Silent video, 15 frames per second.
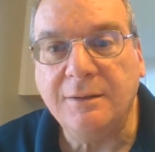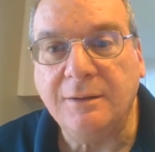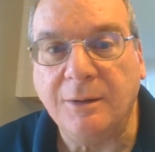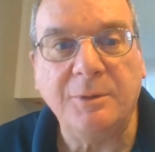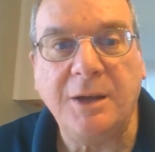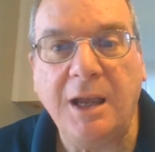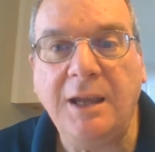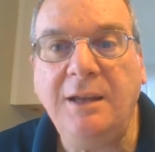
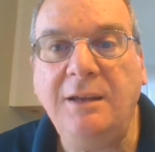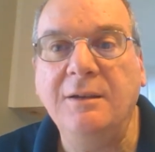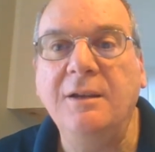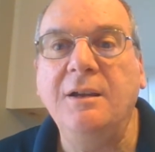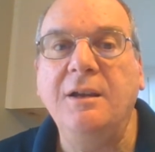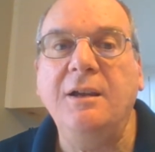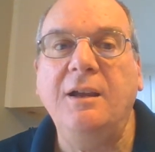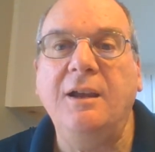Okay?
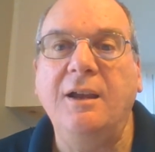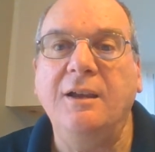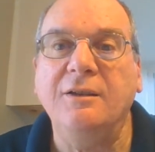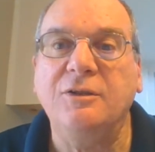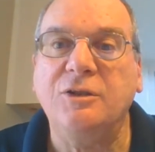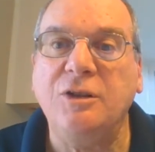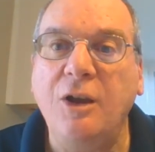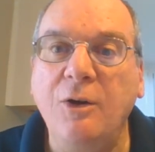
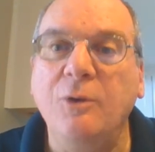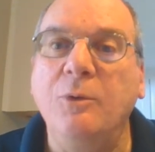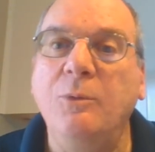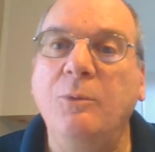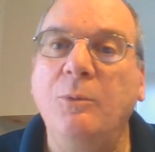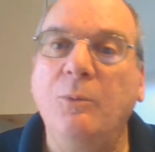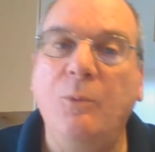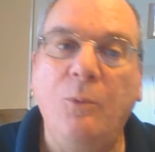
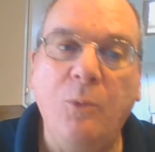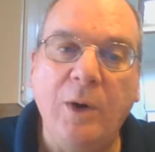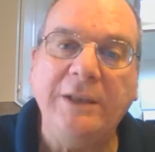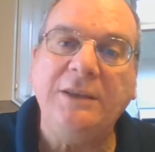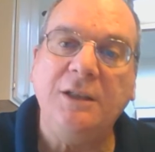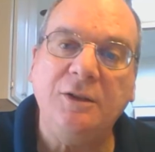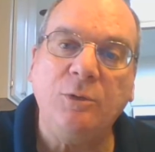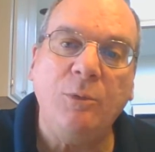So, what
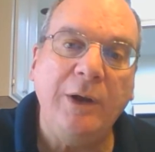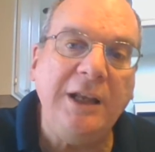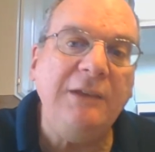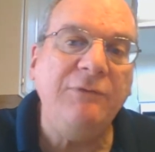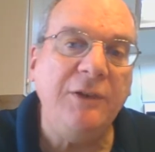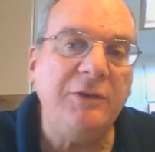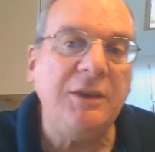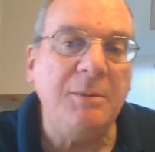the
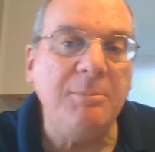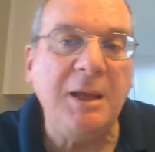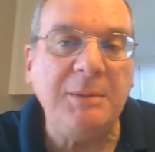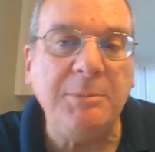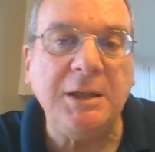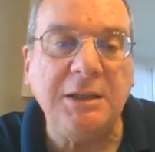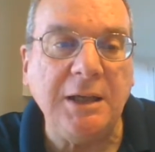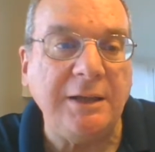25th
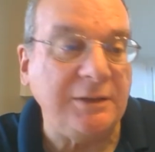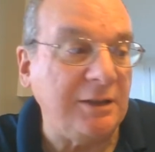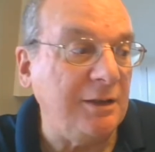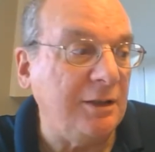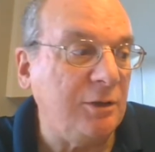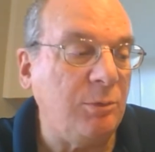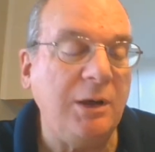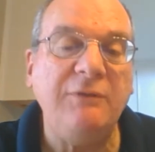Amendment does, and the
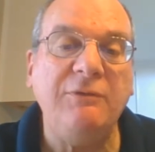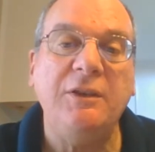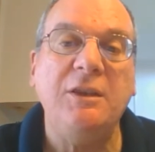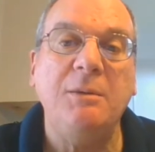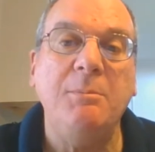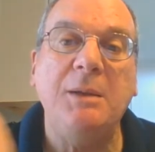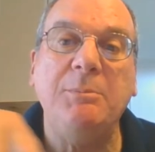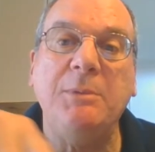25th
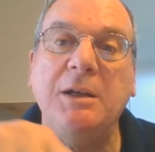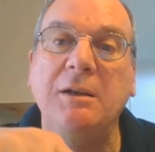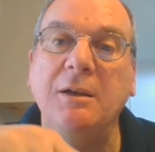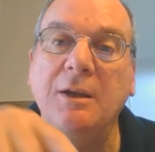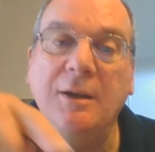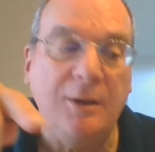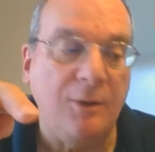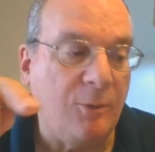Amendment
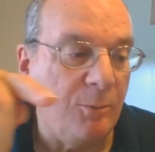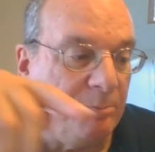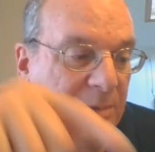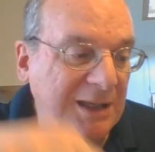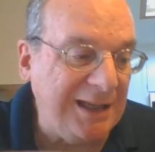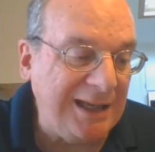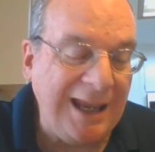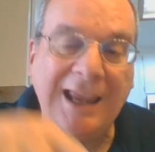
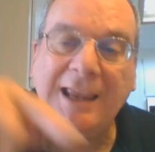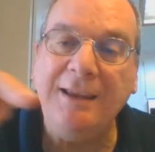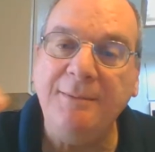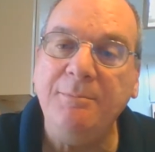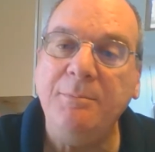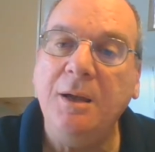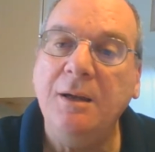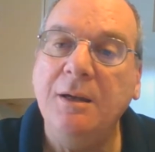
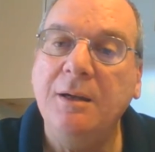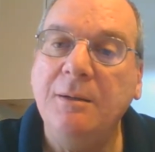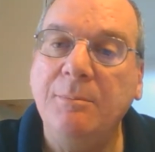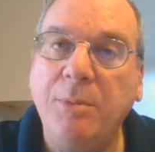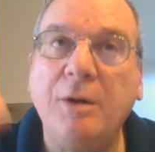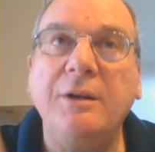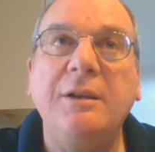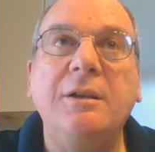became
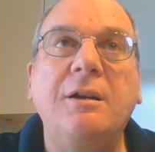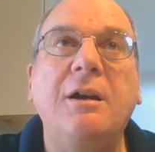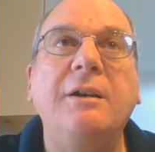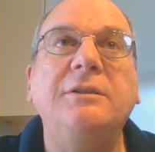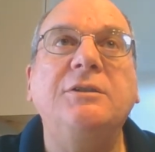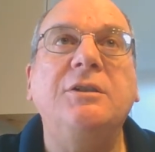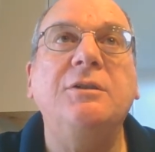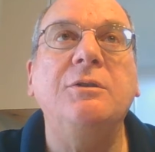part of the
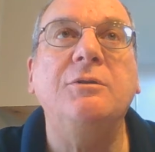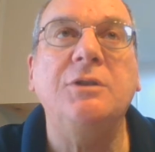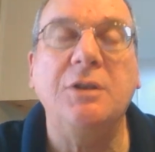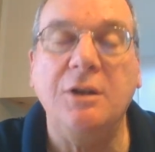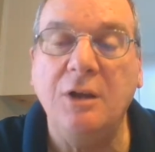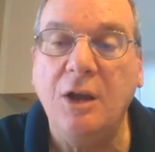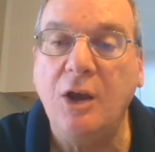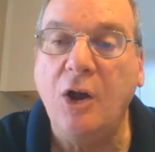
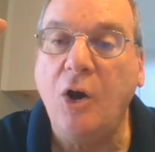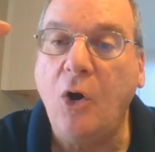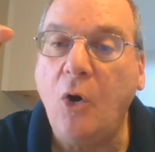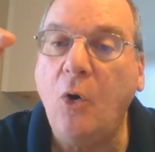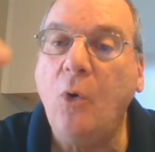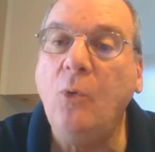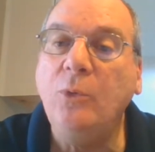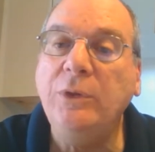Constitution
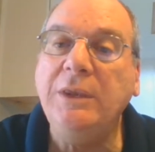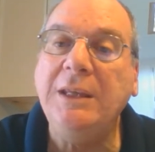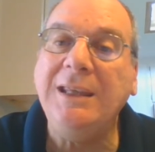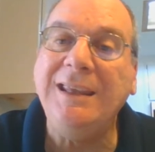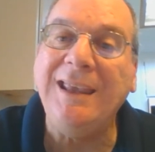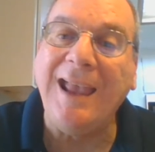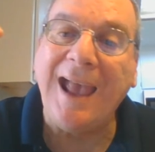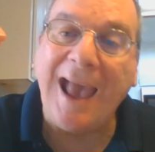
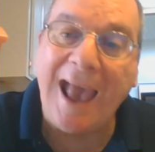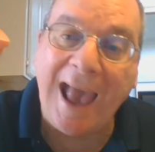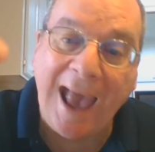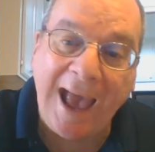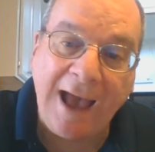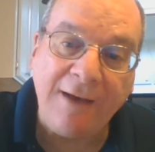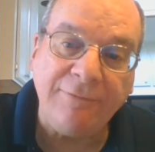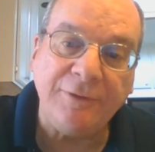only
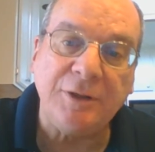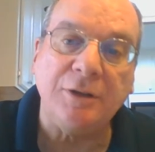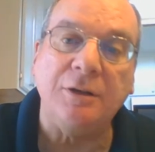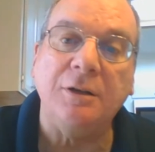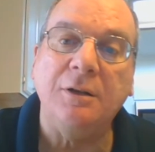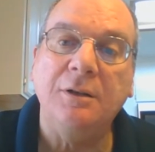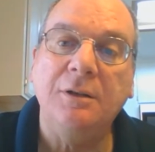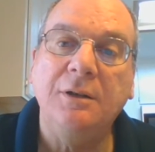
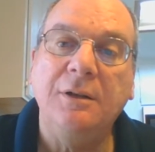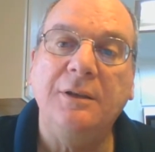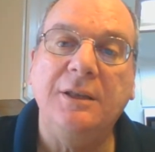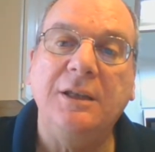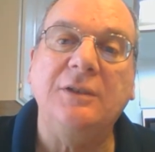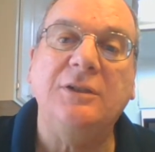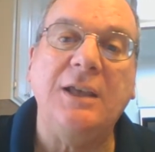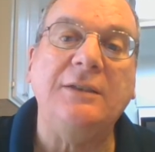after the
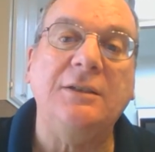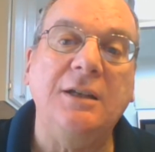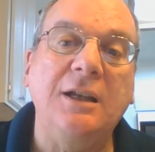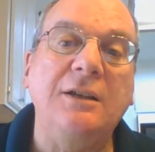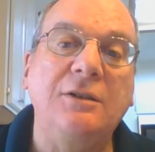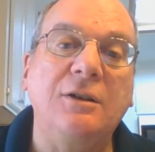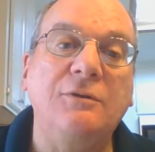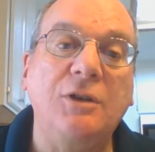
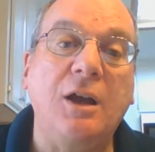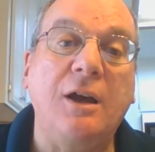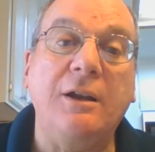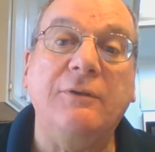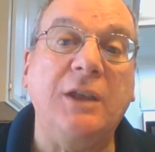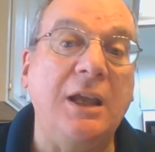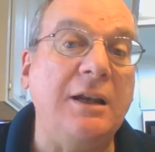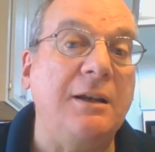assassination of John
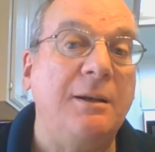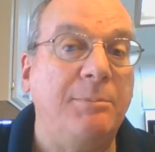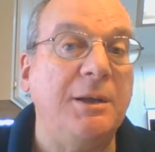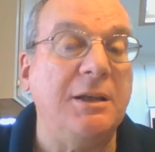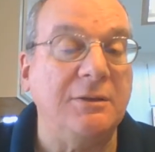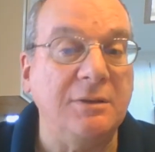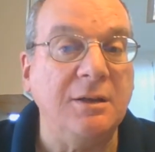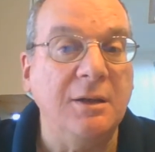F. Kennedy,
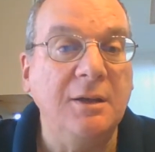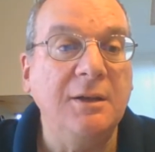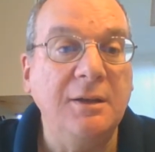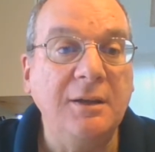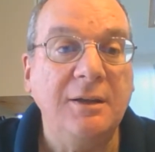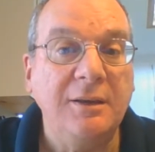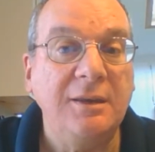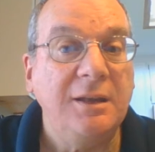because
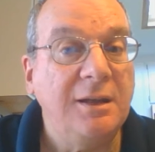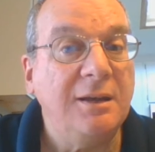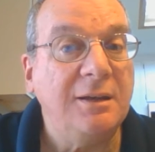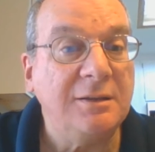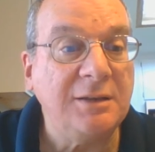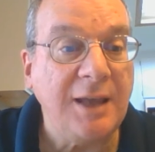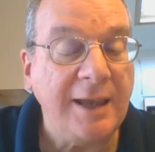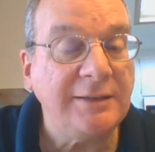the
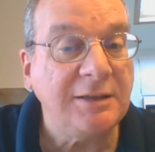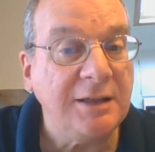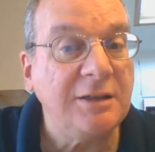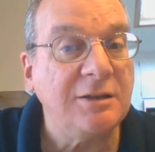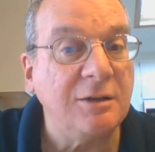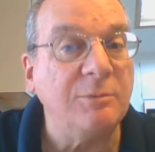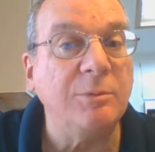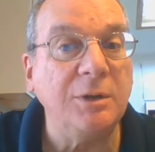
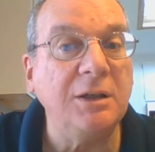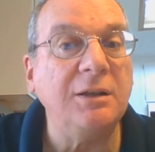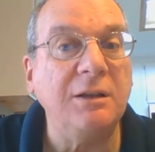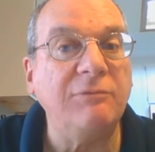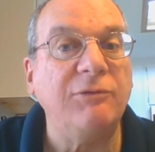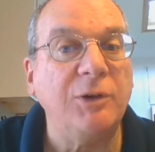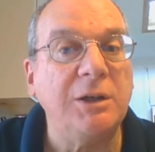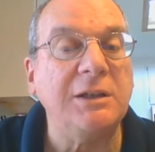assassination really
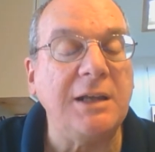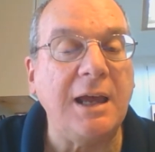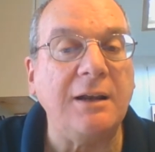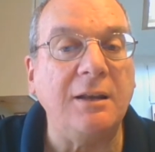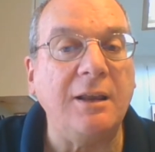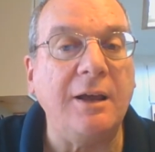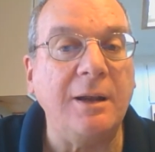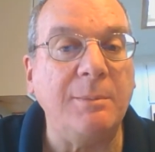freaked out a
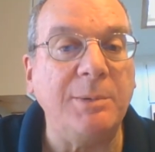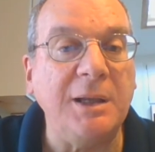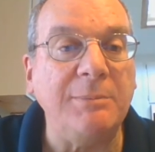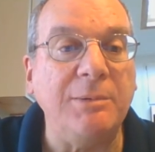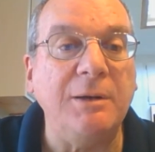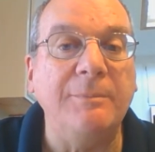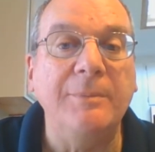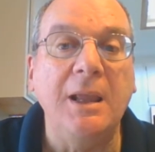lot of
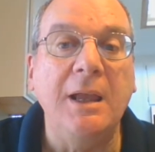people.